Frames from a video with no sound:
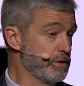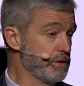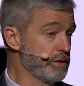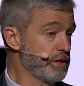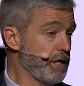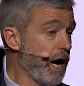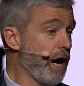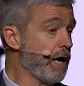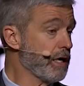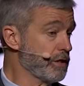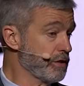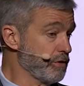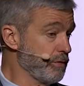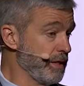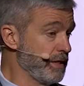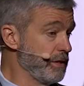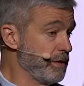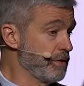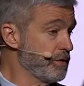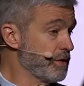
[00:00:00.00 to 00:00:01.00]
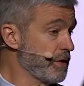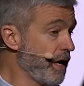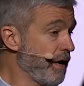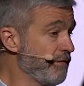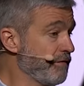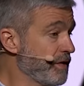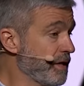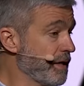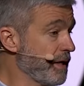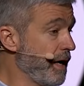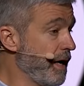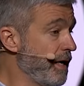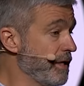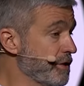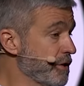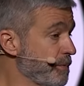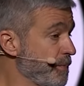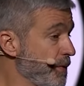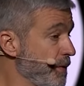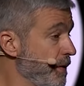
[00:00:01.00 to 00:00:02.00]
doctrines of the
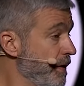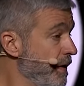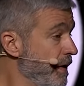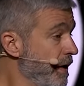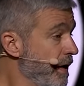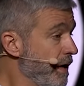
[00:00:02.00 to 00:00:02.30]
gospel